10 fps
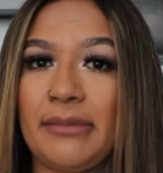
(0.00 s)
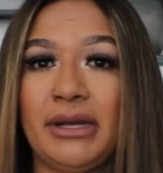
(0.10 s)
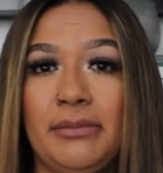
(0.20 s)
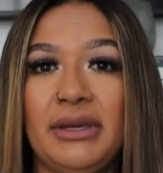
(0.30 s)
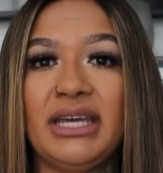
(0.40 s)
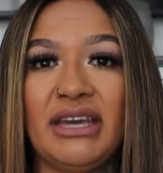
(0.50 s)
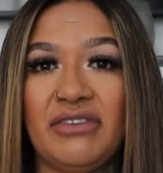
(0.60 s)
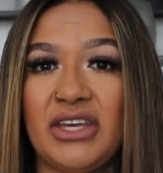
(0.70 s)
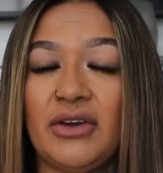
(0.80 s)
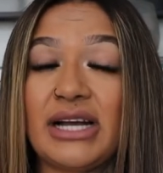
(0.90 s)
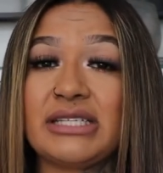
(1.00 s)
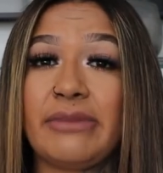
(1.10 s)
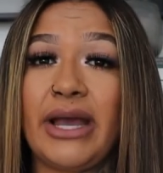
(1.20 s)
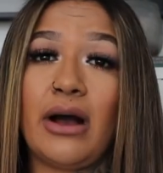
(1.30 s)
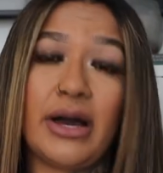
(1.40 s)
I'm going to be giving you guys
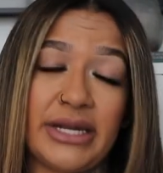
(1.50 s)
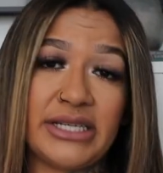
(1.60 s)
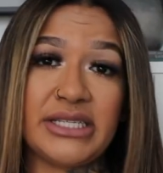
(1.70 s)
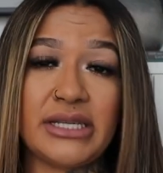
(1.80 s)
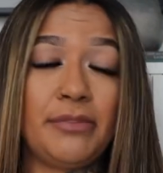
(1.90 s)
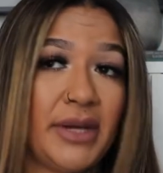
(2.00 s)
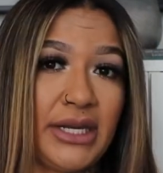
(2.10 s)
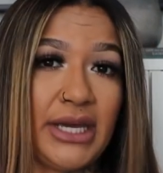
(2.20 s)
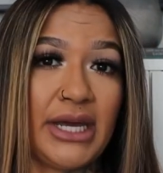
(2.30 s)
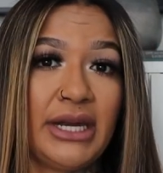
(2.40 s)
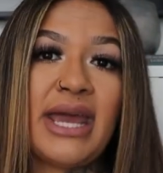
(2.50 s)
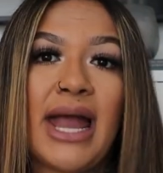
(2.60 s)
my honest opinion.